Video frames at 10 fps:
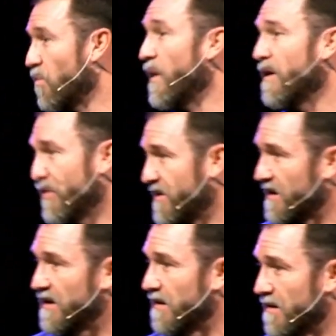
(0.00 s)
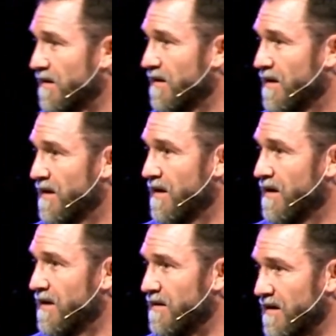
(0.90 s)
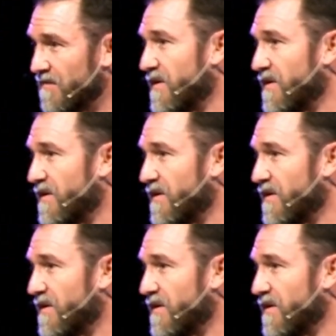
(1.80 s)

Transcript: wealth in here that could